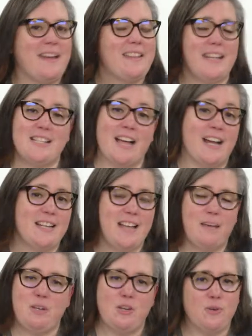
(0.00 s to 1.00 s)
That's on,
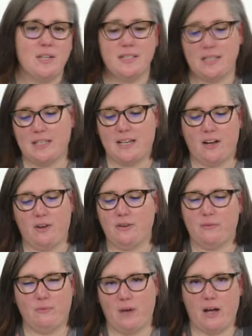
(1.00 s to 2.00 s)
I mean, you can sit
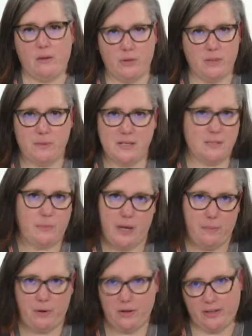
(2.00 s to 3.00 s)
down with a piece of
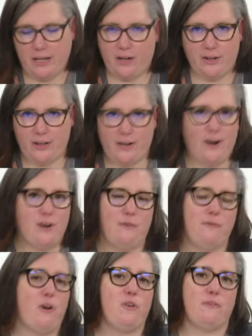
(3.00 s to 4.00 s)
paper or the calculator on your
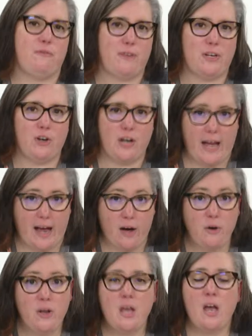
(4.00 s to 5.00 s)
phone and figure it
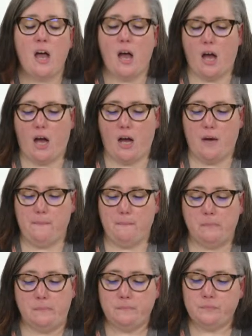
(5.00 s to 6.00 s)
out.
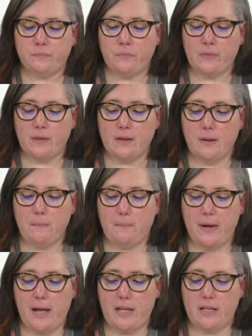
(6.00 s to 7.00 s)
Um,
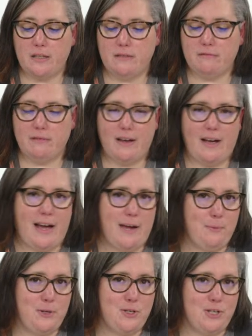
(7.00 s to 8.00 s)
but I
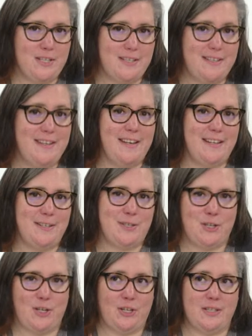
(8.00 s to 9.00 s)
would just knit
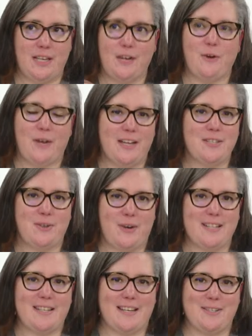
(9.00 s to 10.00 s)
until it's like, okay, it's the
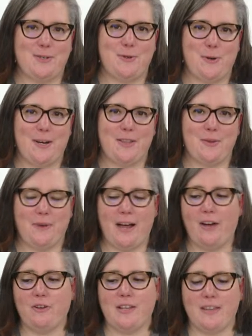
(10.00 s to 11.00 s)
right size to join in the
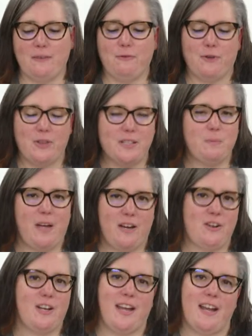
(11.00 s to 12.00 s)
round. And then for this
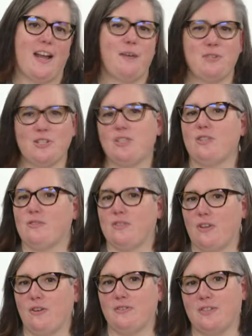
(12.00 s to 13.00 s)
pattern, again, I would just use
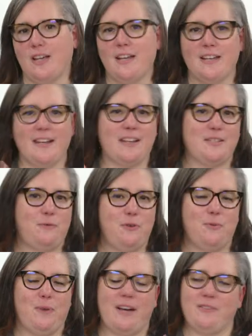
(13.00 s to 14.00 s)
those next
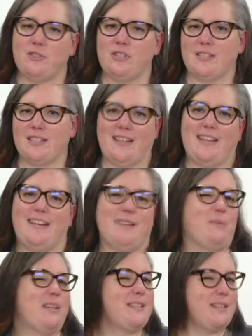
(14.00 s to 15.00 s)
few rounds just to like
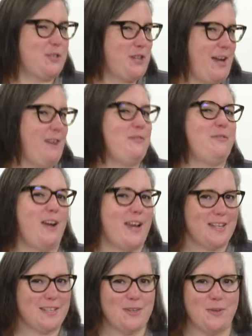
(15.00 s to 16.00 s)
get my stitch count
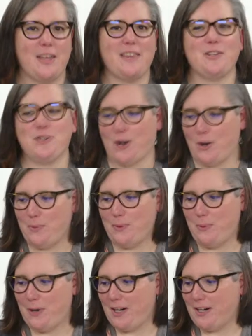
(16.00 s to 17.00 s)
right so that the chart will
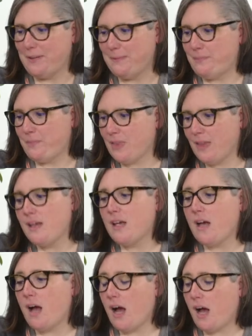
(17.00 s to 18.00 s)
work.
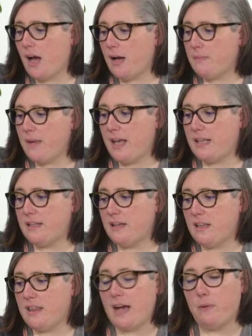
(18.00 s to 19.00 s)
Um, and
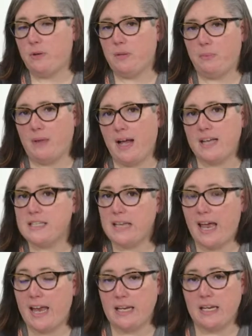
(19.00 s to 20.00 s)
that would apply
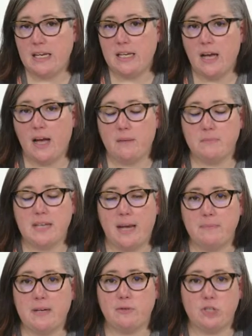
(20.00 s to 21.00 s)
to any um,
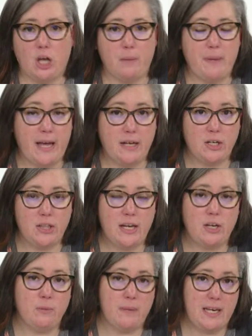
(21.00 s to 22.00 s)
top-down shawl pattern
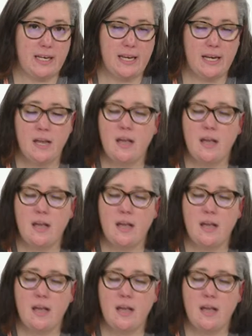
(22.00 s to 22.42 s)
that you're making.